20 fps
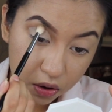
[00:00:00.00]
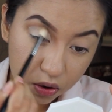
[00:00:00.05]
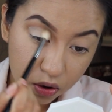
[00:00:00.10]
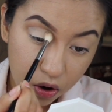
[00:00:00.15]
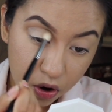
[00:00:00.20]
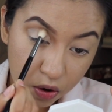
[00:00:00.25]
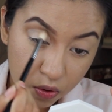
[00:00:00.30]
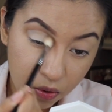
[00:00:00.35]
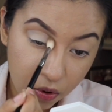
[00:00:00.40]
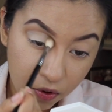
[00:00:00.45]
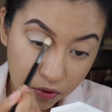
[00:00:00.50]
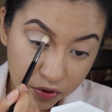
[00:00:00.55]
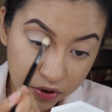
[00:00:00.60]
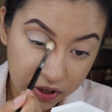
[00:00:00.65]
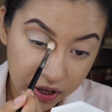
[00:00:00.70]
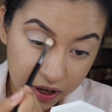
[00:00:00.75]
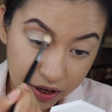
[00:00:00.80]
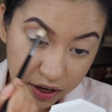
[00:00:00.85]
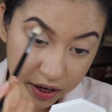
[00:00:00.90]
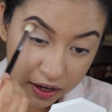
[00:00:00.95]
go over
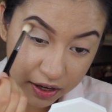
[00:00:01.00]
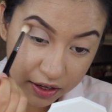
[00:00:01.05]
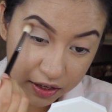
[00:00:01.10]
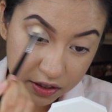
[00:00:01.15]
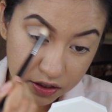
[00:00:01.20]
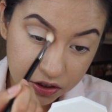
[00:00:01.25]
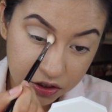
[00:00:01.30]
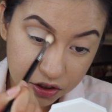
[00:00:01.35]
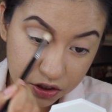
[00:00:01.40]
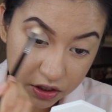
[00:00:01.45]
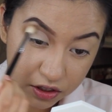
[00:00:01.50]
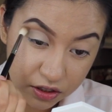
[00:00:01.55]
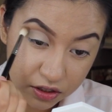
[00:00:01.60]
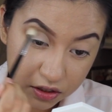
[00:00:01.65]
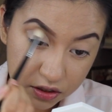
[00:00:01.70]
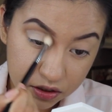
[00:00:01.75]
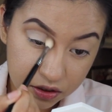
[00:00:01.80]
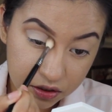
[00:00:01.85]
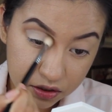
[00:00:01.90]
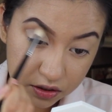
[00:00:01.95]
that edge
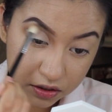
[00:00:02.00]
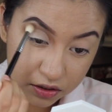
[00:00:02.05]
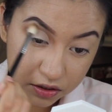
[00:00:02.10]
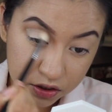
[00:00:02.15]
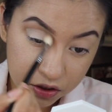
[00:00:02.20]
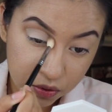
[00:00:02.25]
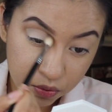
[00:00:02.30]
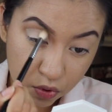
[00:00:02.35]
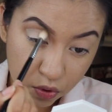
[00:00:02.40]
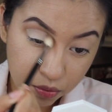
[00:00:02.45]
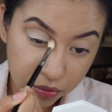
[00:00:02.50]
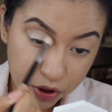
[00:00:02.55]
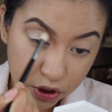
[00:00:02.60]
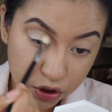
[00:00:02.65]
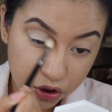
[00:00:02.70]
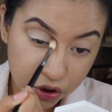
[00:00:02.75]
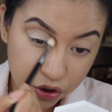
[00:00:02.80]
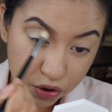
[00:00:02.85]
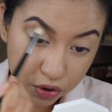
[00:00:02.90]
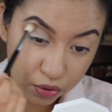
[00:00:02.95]
so it won't be
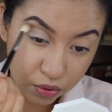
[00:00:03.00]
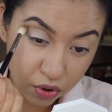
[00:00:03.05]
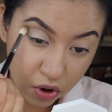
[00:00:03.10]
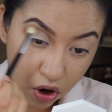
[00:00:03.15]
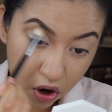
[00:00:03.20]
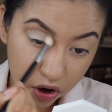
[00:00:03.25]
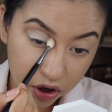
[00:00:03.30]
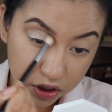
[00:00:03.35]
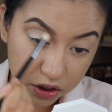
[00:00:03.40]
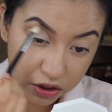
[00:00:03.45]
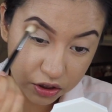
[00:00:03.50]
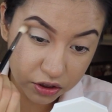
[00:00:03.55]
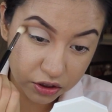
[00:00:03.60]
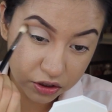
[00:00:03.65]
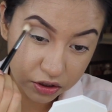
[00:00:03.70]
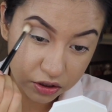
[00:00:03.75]
too harsh.